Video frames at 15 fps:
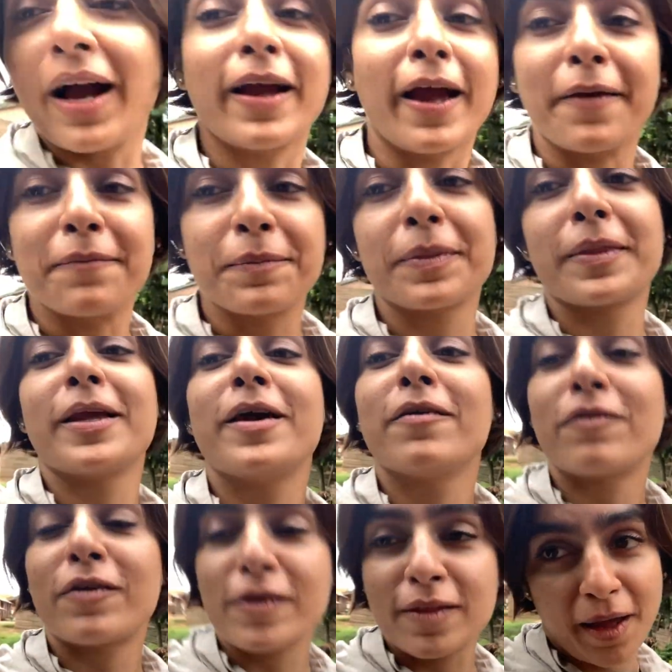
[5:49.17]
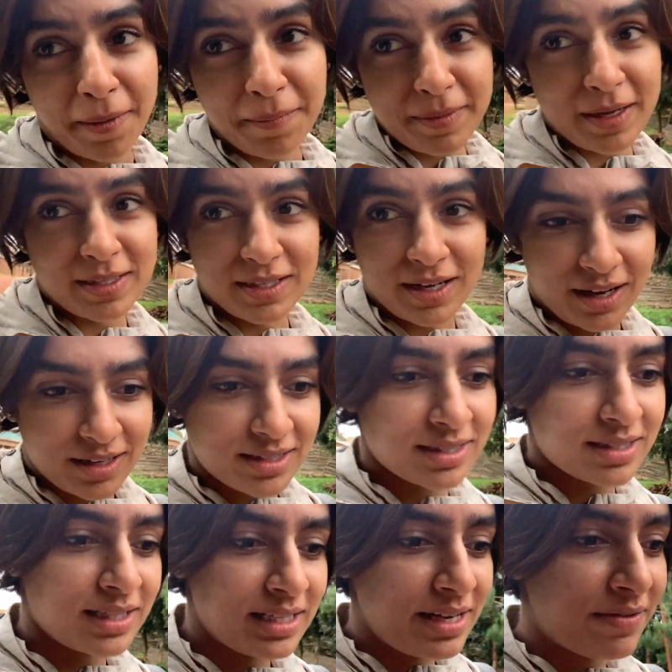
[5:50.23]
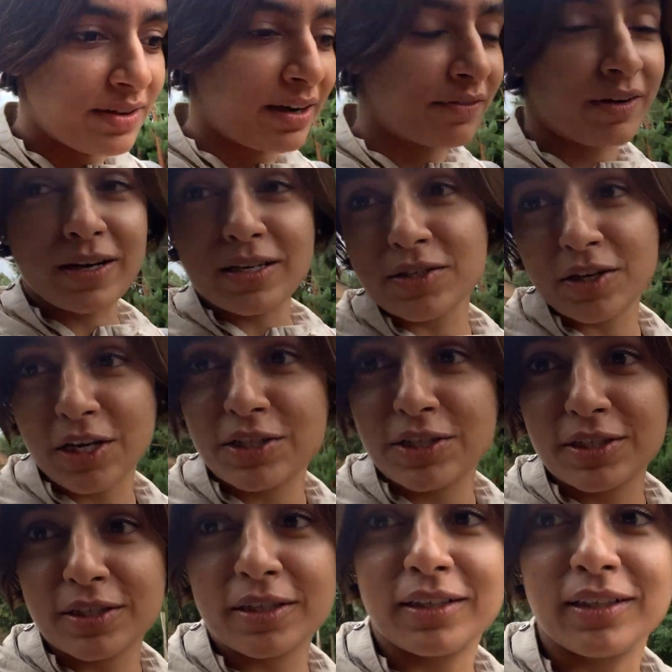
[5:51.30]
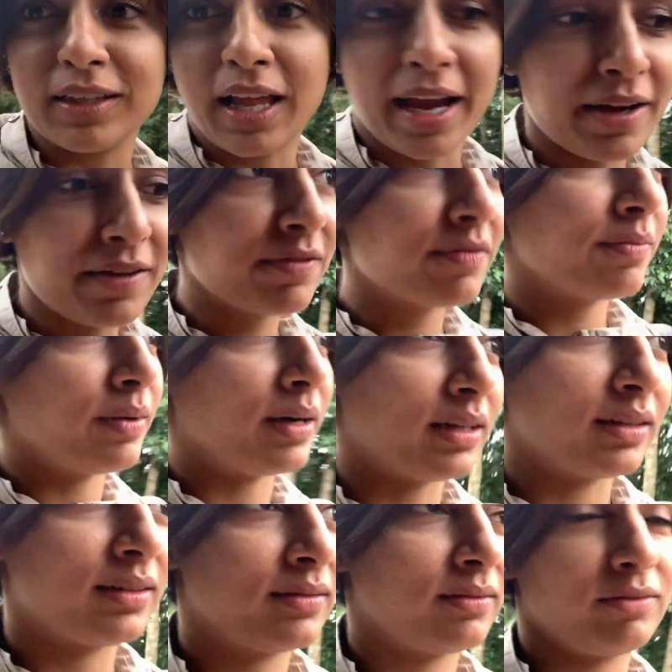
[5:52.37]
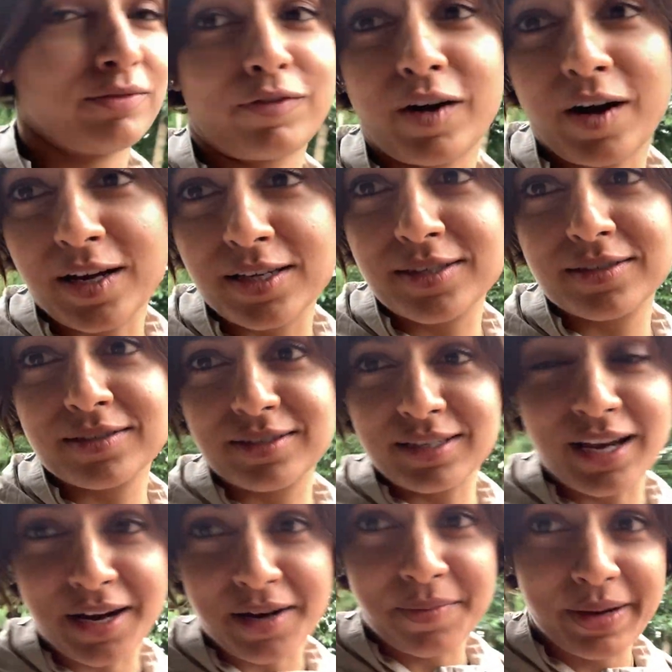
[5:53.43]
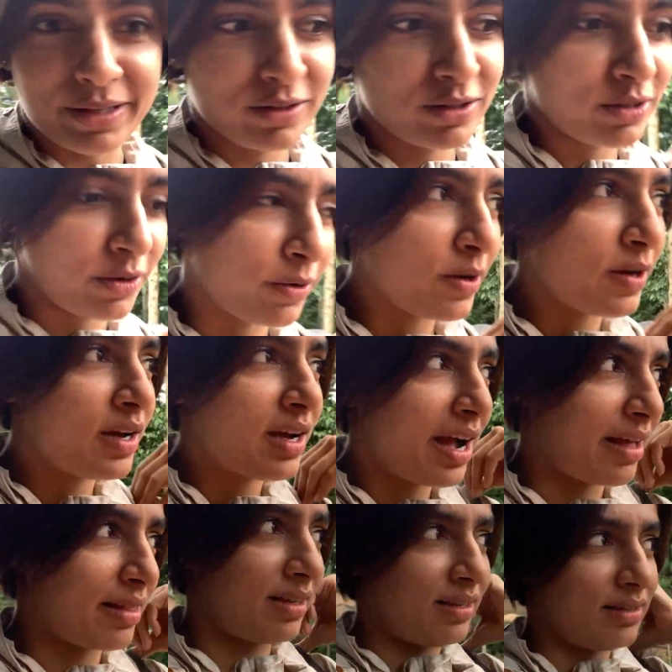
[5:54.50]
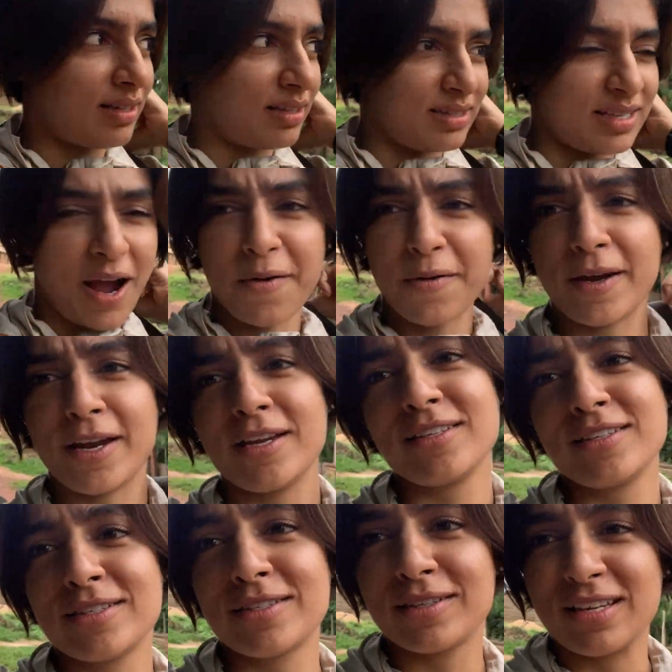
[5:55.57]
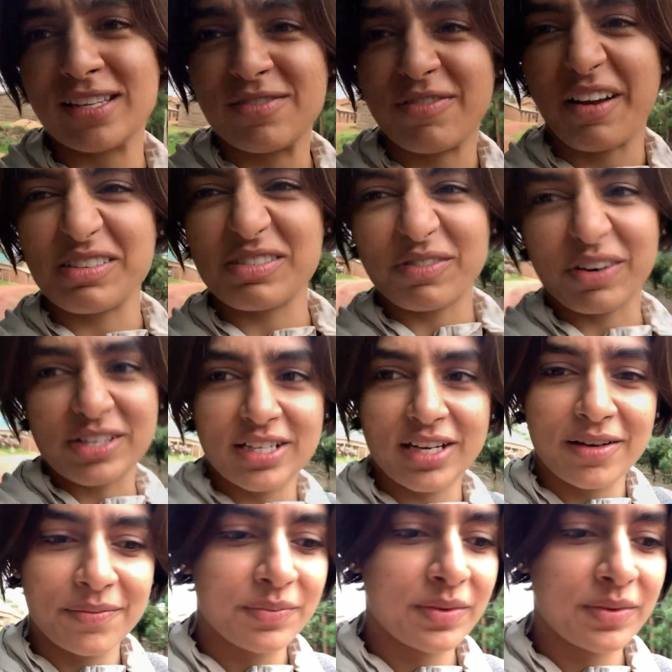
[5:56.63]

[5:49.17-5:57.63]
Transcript: again, for them, it's us living a very strange life. But for us, sila naman. So, I think that's how it is. It's vice versa.